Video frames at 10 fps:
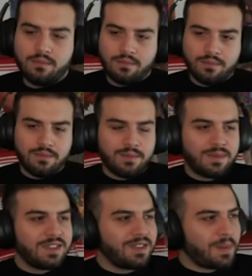
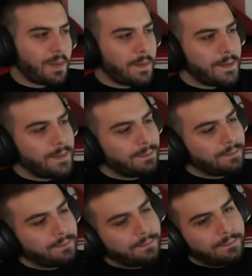
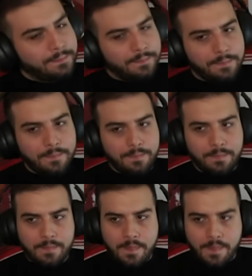
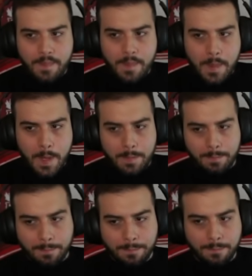
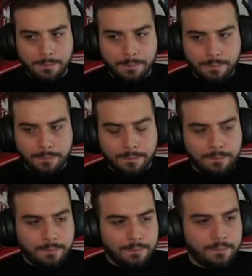
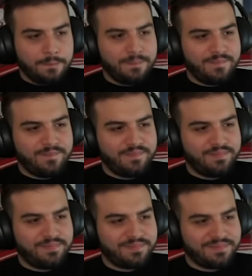
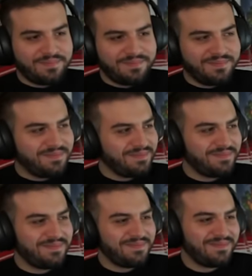
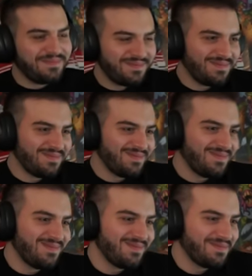
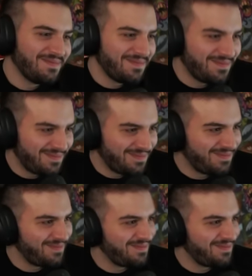(not speaking)